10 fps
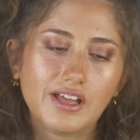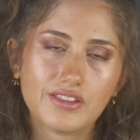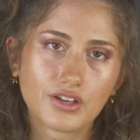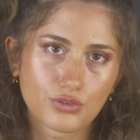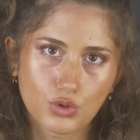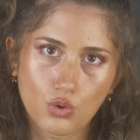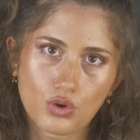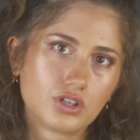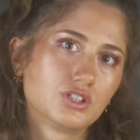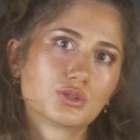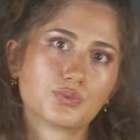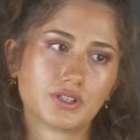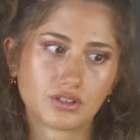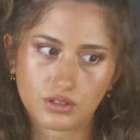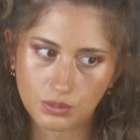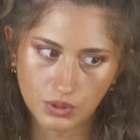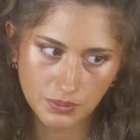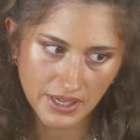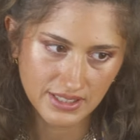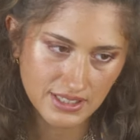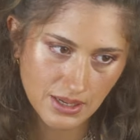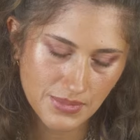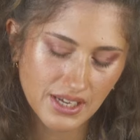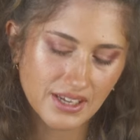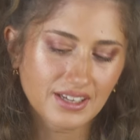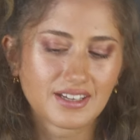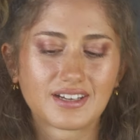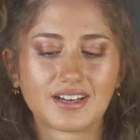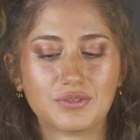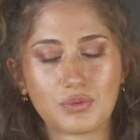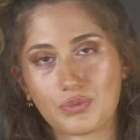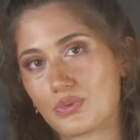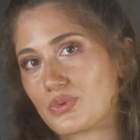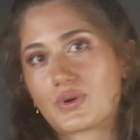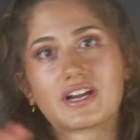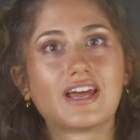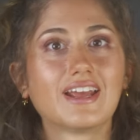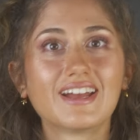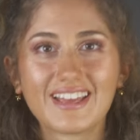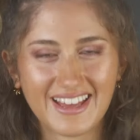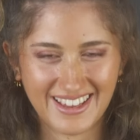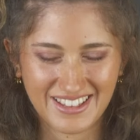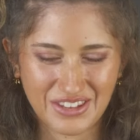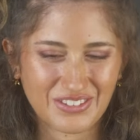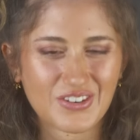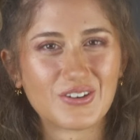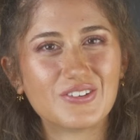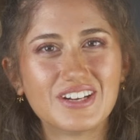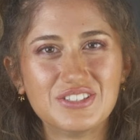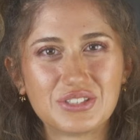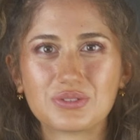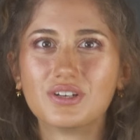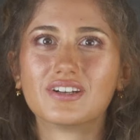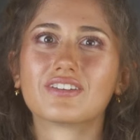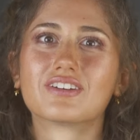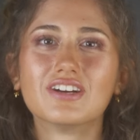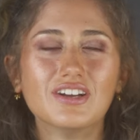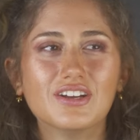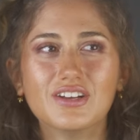And then, of course, with the global pandemic, we're getting again thrown into another